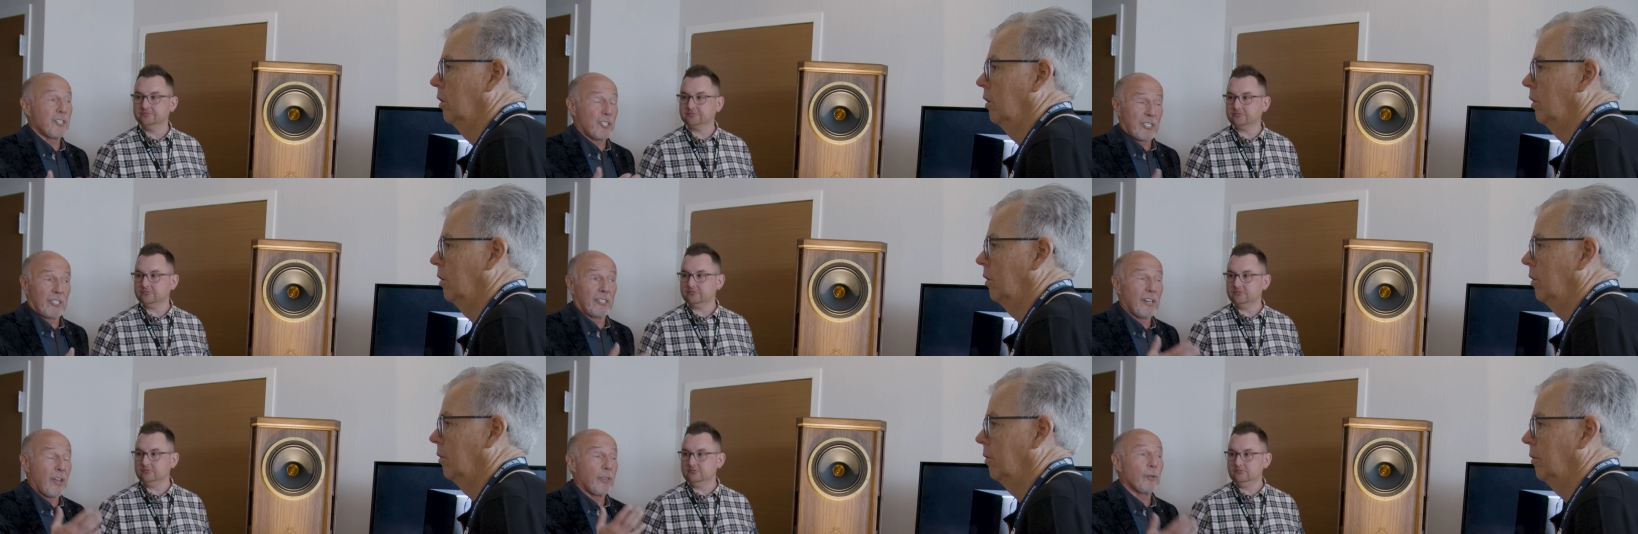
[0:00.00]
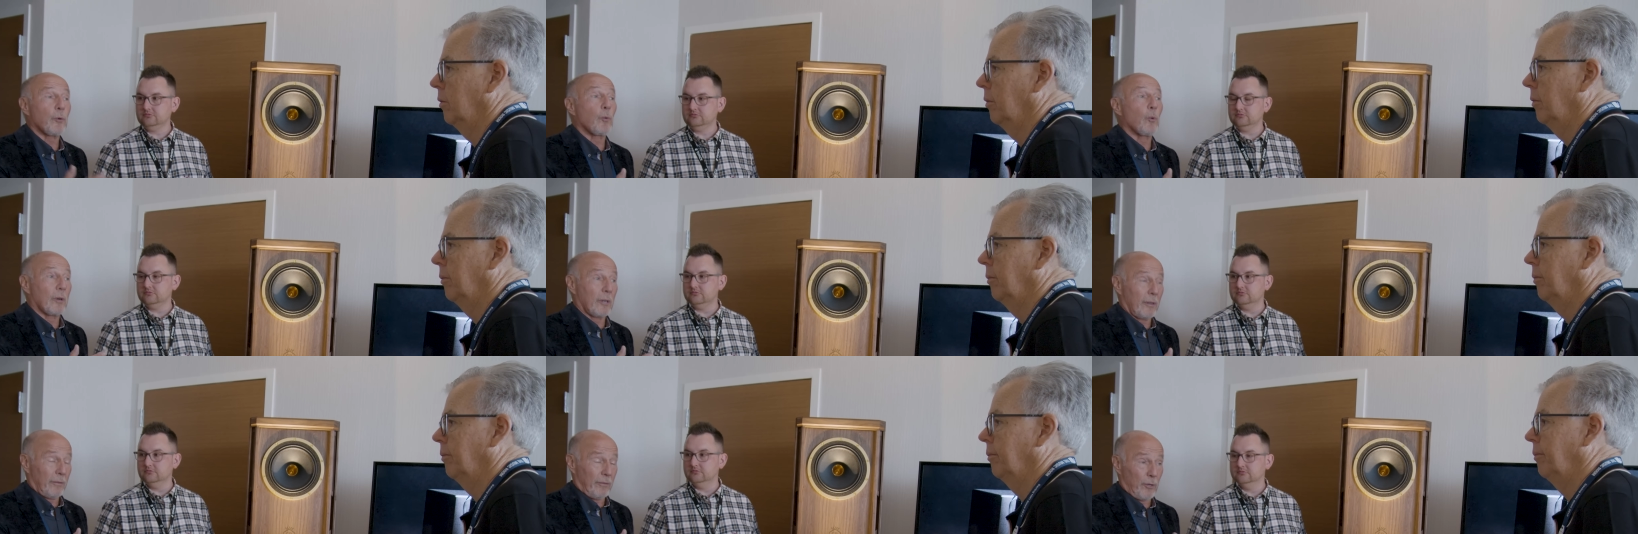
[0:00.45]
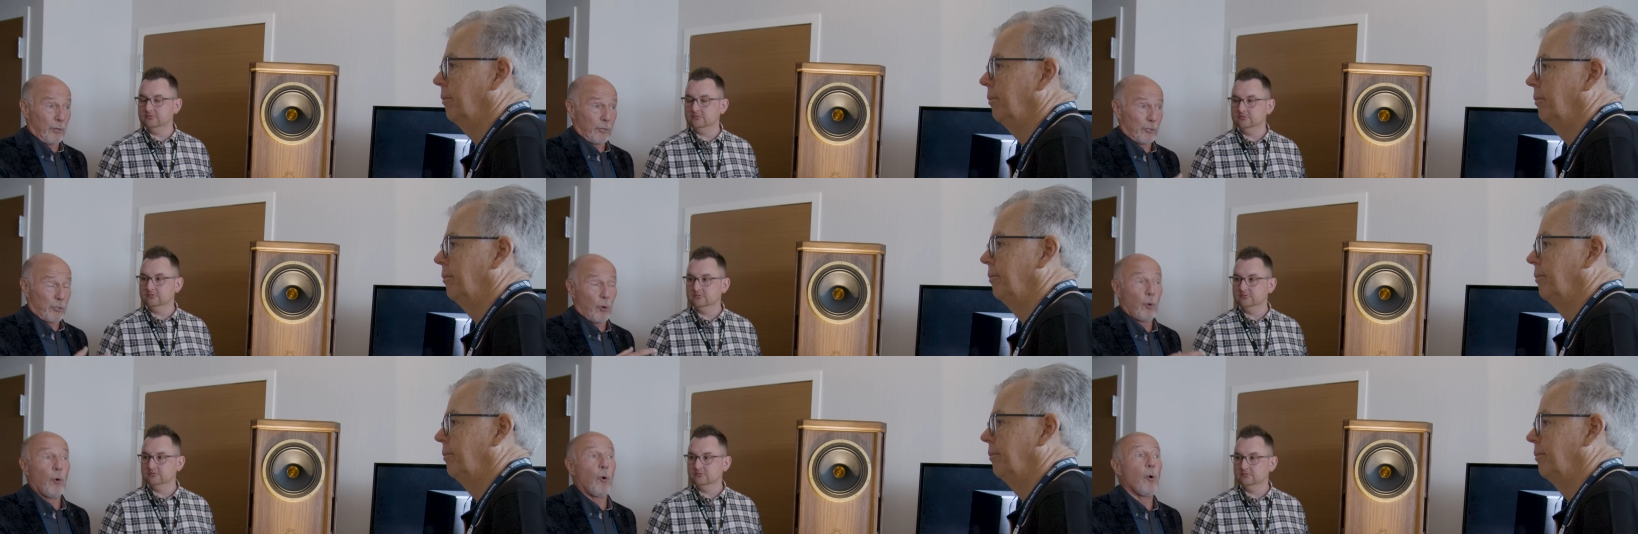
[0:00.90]
Speaker 1: is another one of
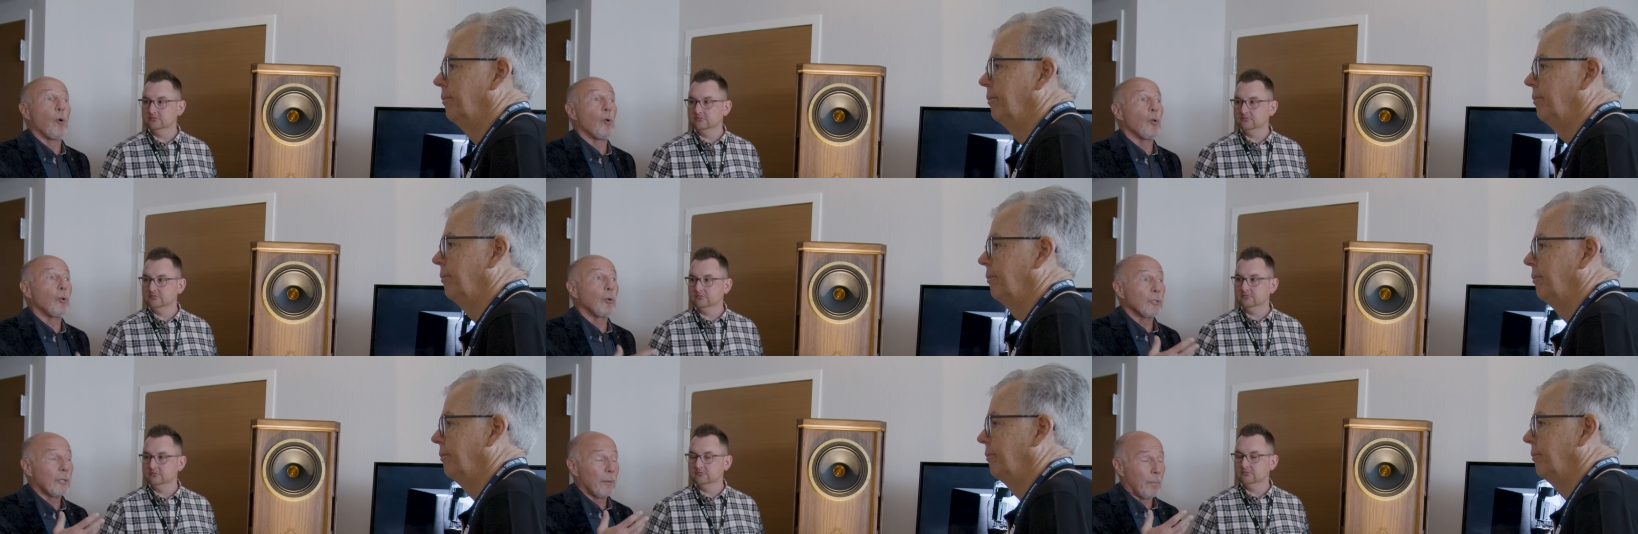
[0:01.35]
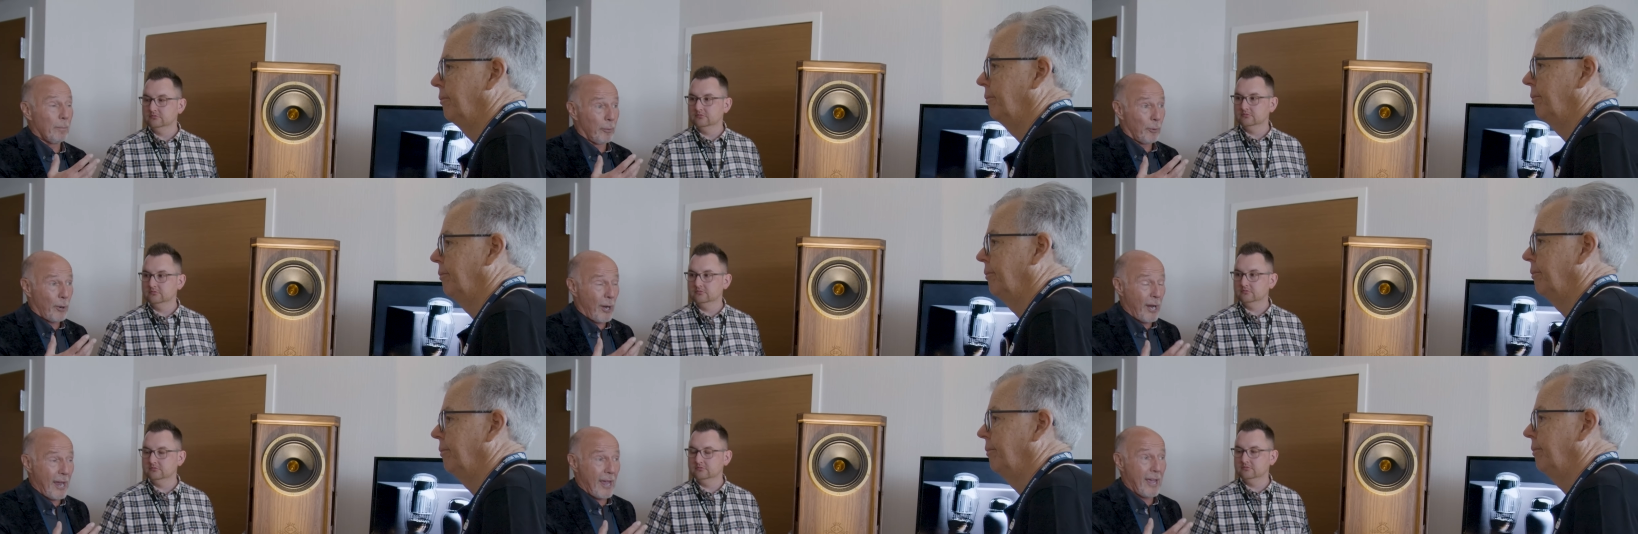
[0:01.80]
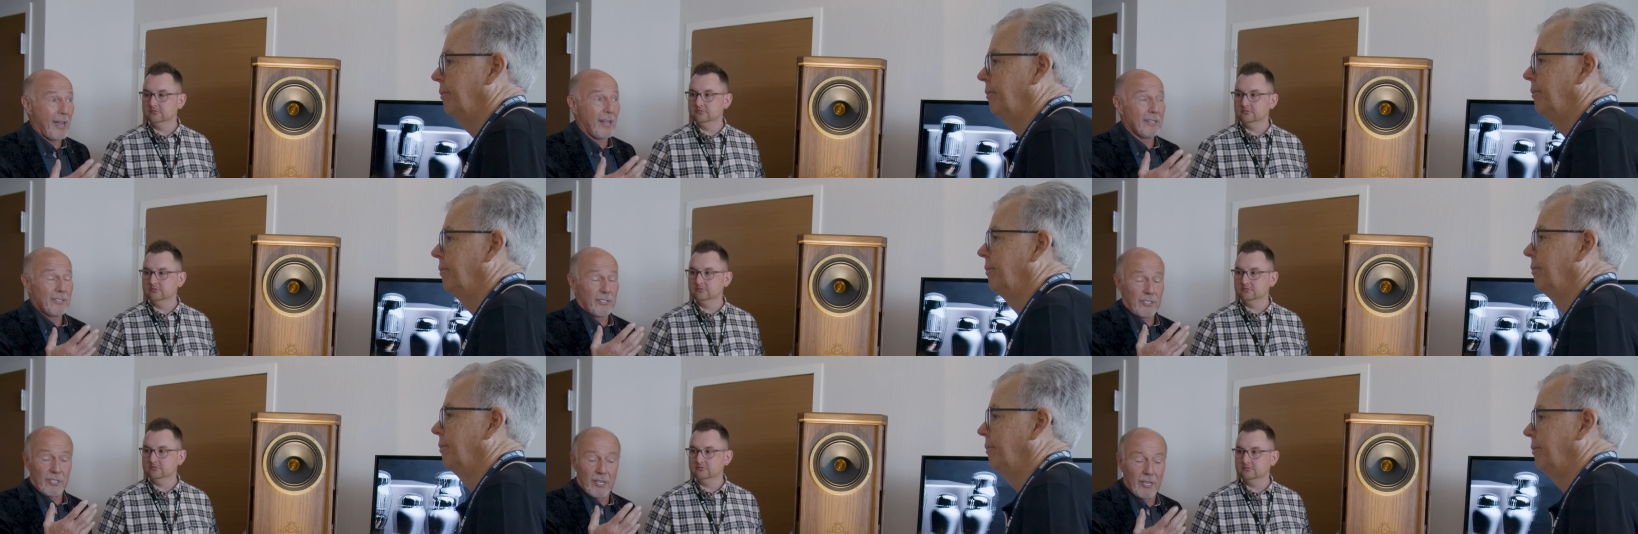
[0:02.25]
those old
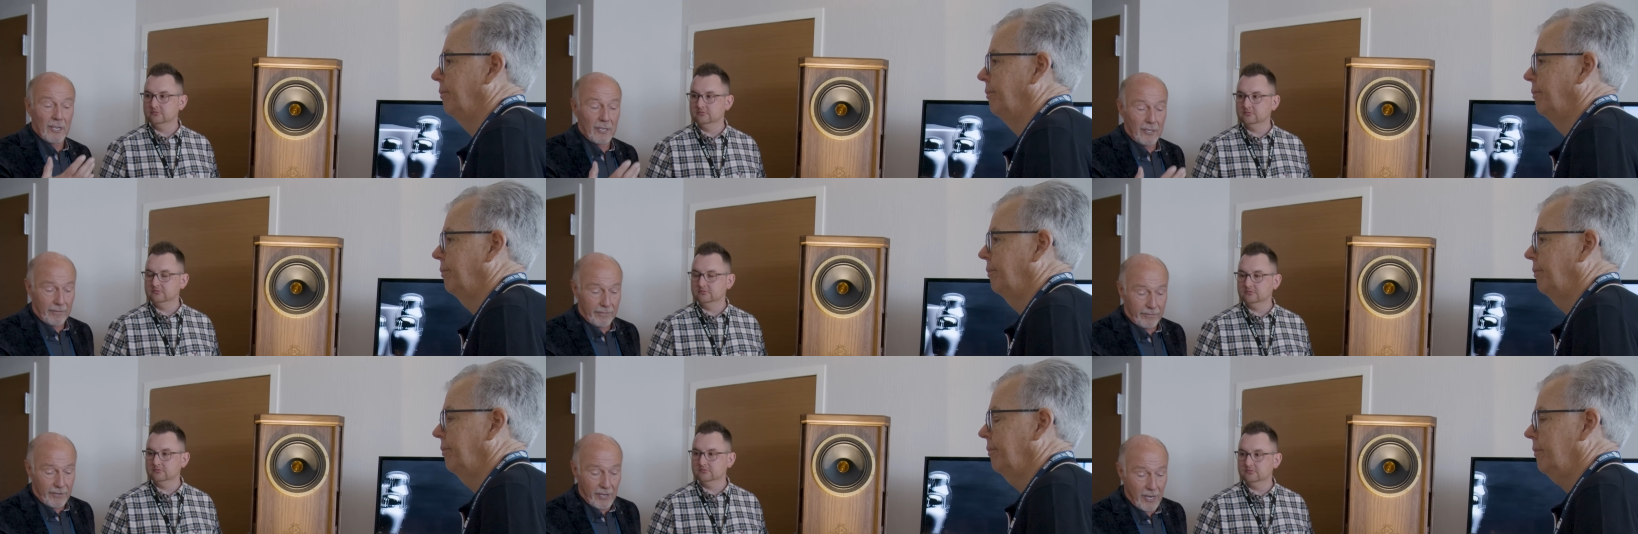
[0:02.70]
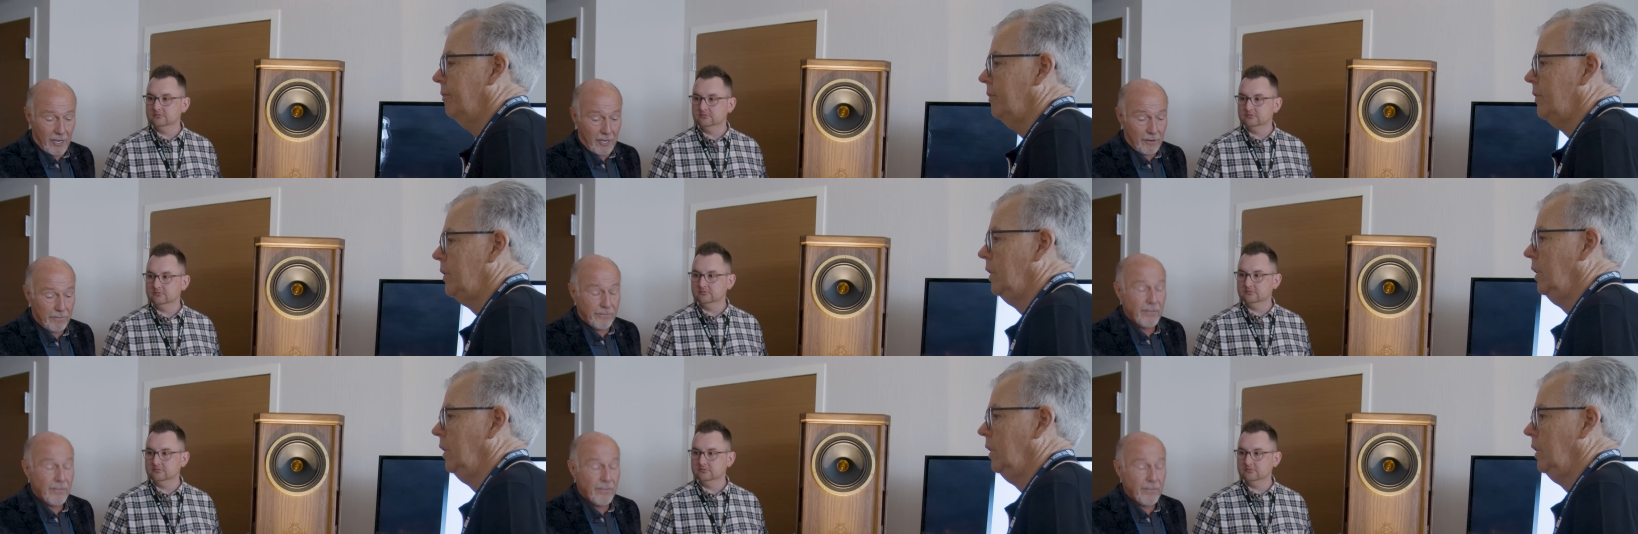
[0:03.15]
brands that have got a